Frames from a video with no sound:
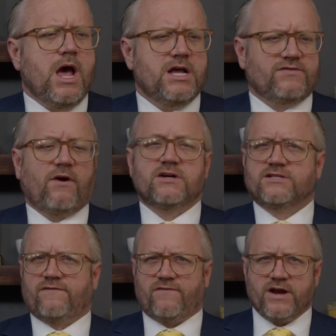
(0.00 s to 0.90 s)
as far as
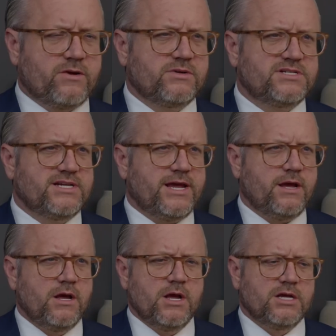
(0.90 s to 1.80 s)
the frequency.
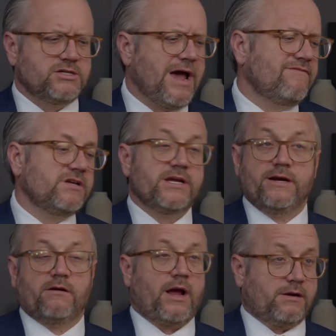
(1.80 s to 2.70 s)
So having a
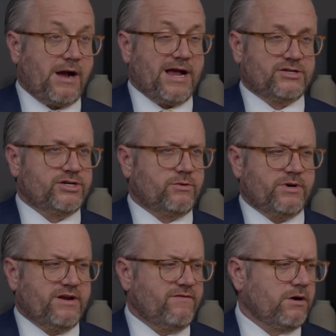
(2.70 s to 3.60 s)
year like last year where
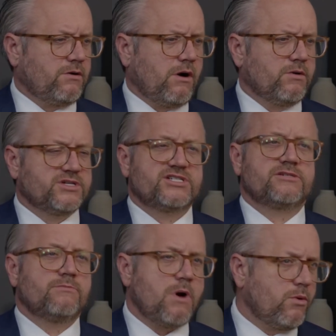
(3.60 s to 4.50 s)
dividend growers
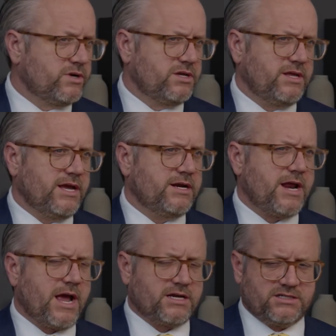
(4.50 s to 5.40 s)
smoked the
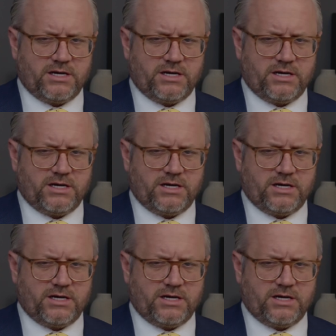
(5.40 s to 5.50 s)
index,